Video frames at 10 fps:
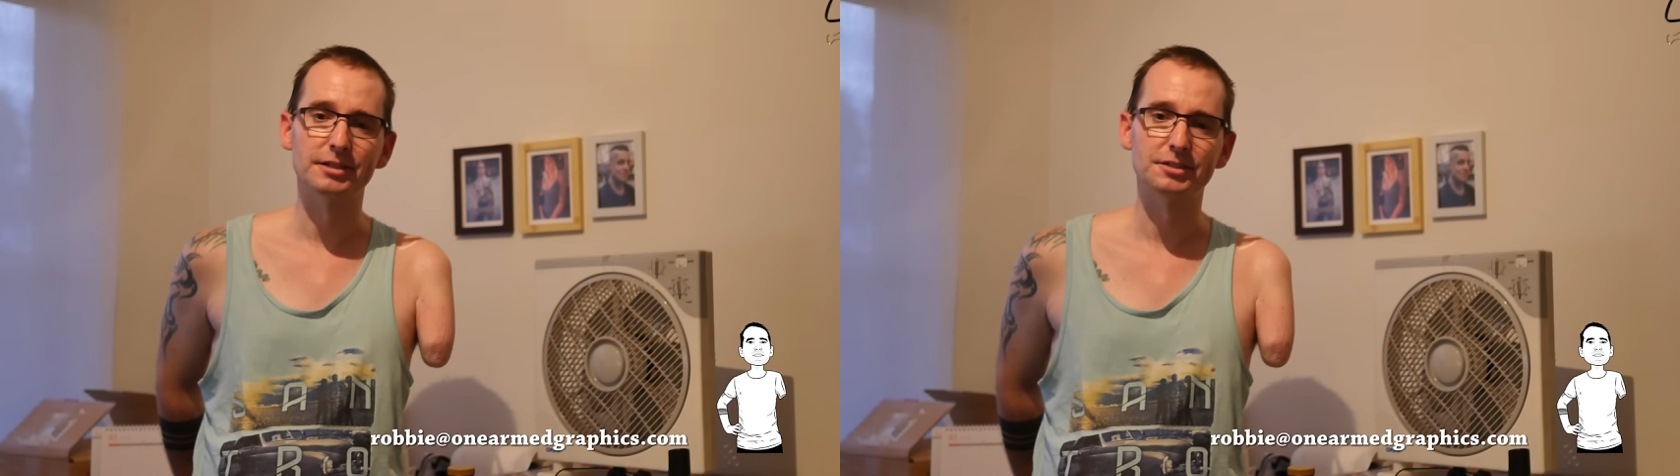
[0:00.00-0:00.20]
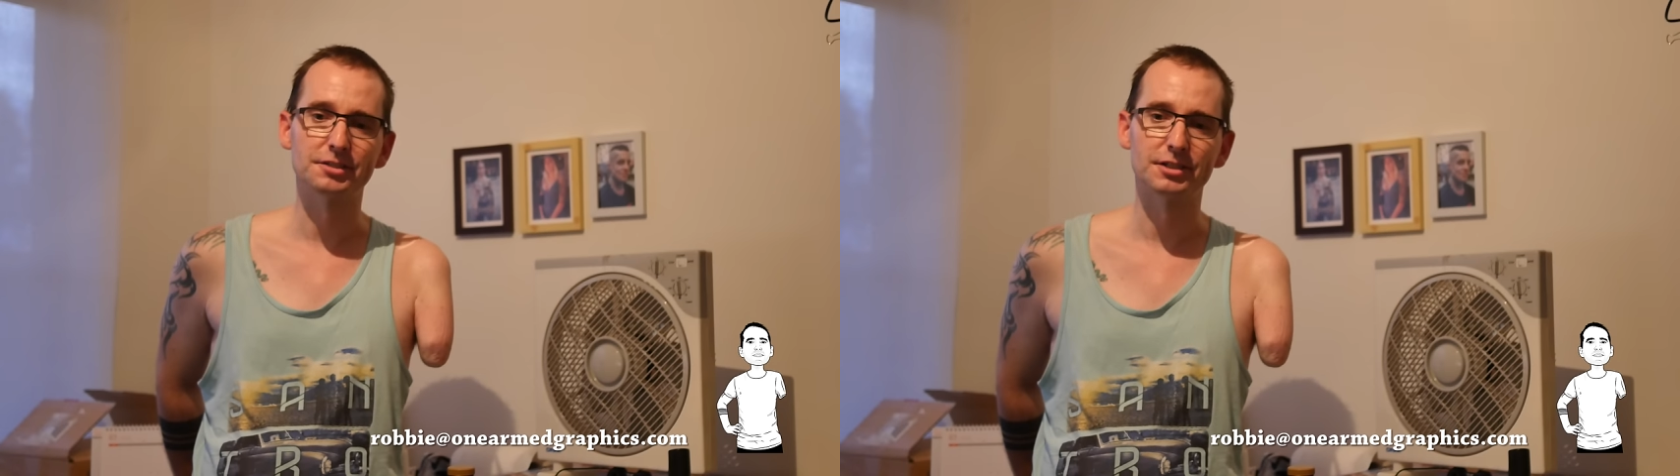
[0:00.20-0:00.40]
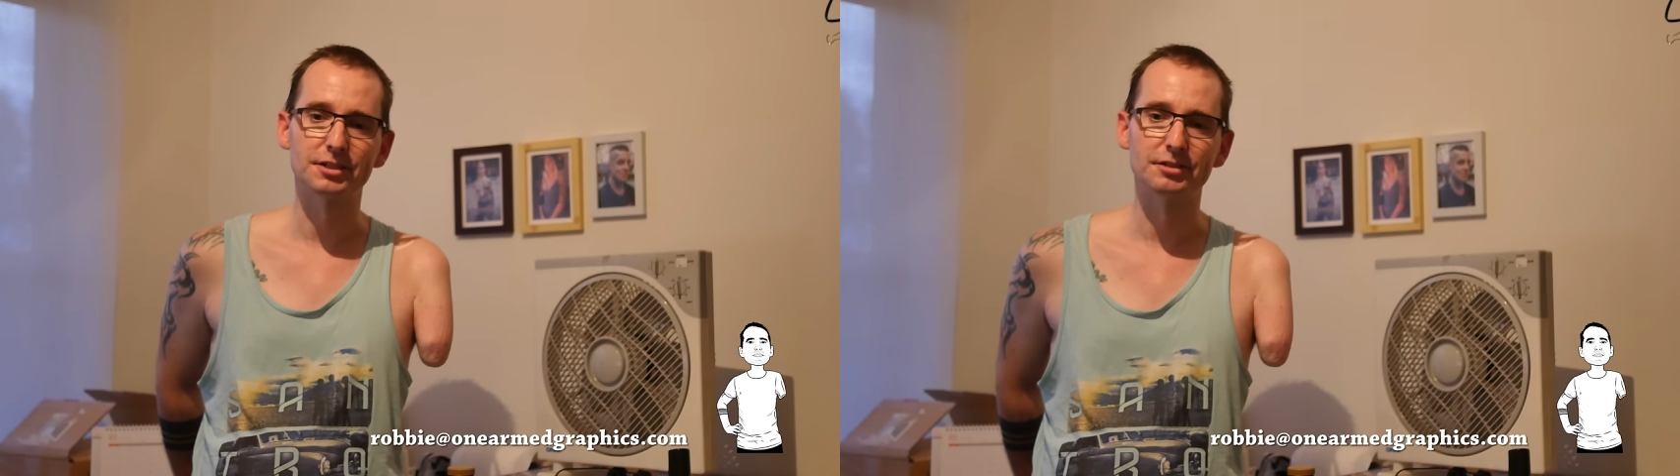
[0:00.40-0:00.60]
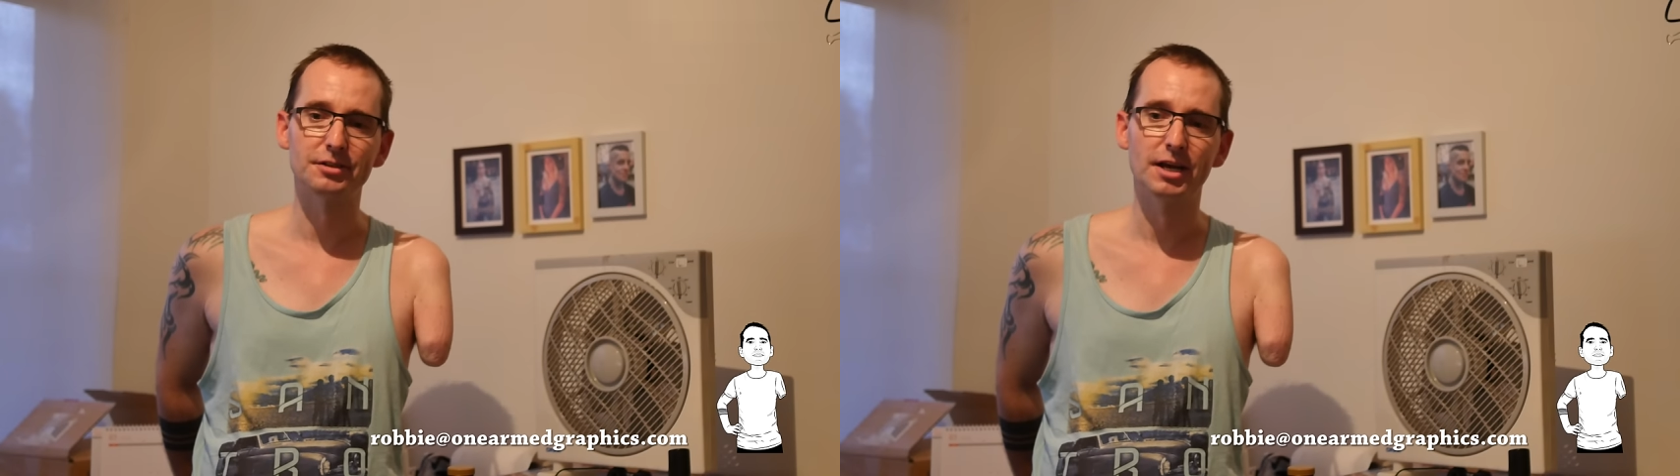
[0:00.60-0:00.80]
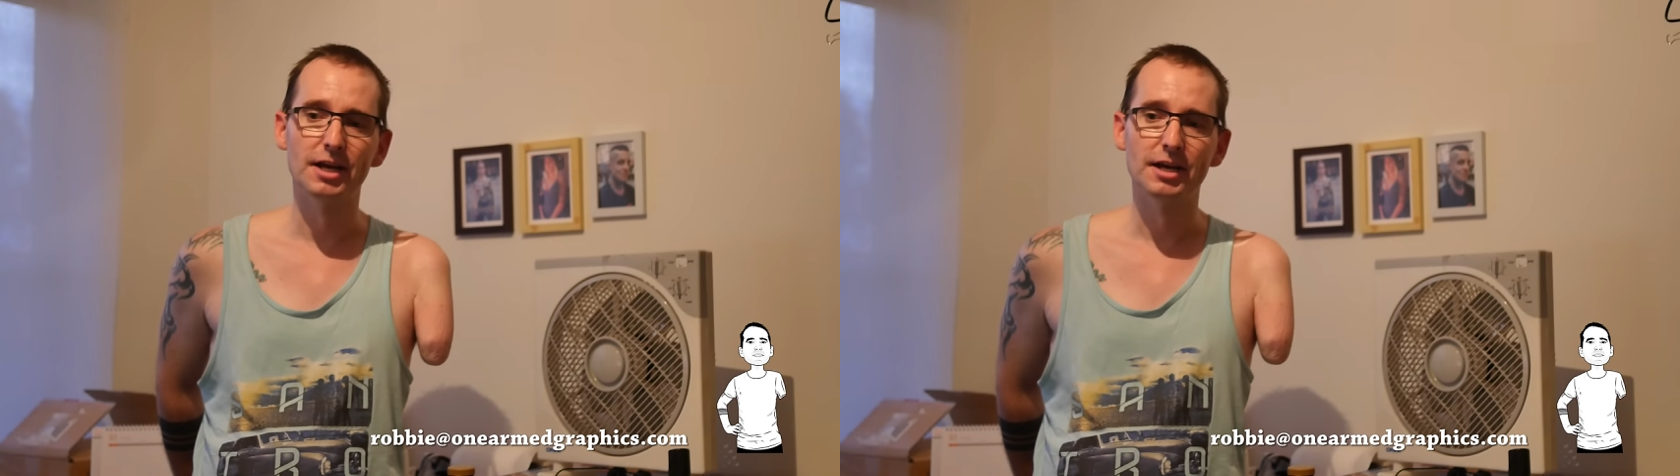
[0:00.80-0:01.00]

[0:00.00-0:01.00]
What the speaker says: So